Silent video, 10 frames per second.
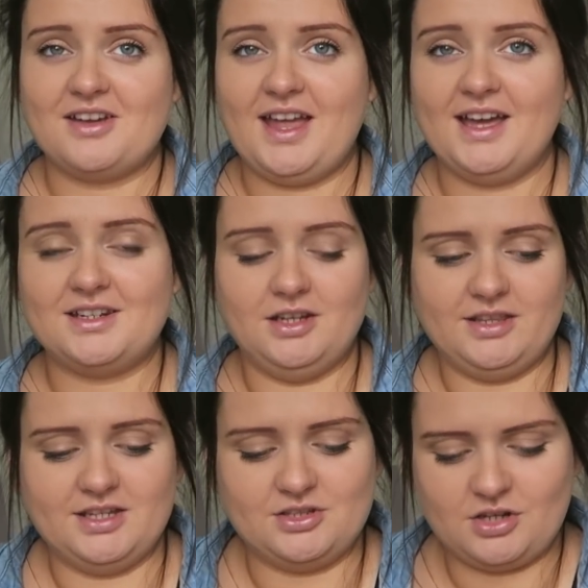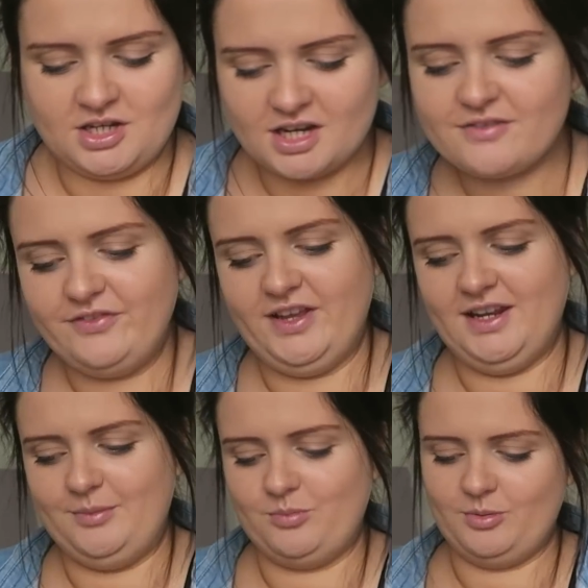I had like this gut
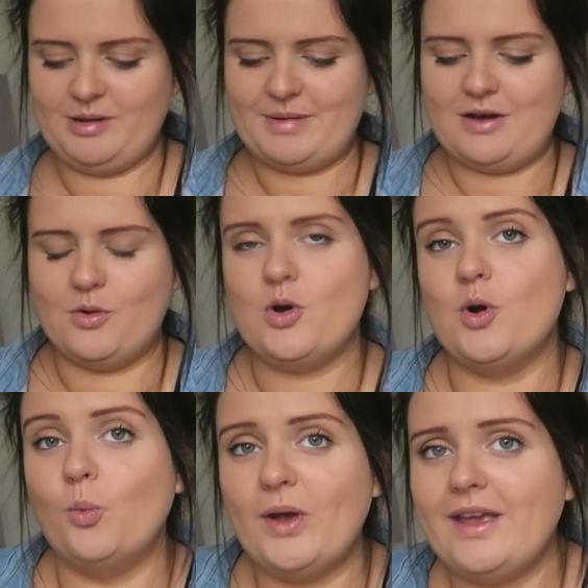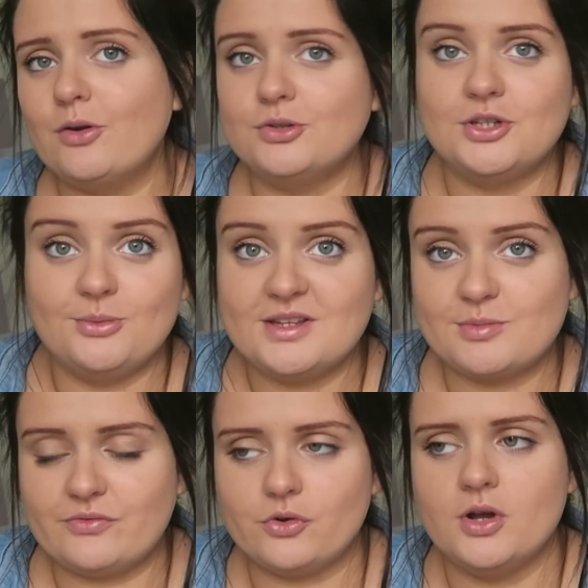feeling, probably about a week or 2 weeks
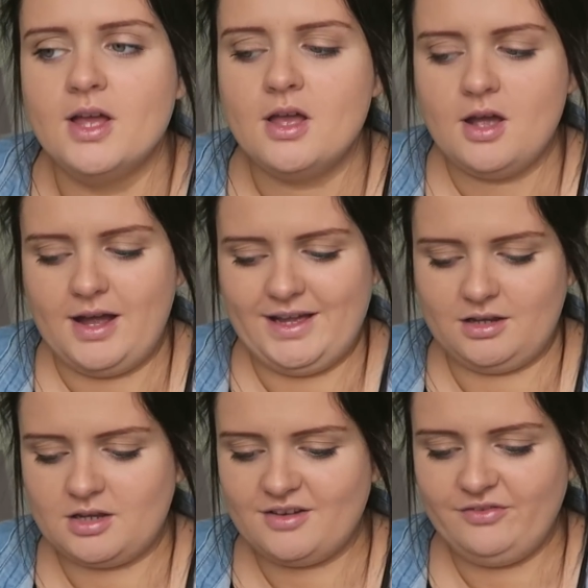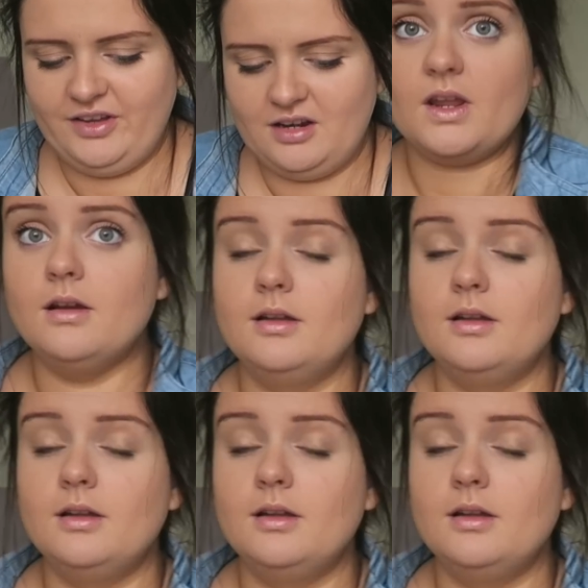before, I had a gut feeling.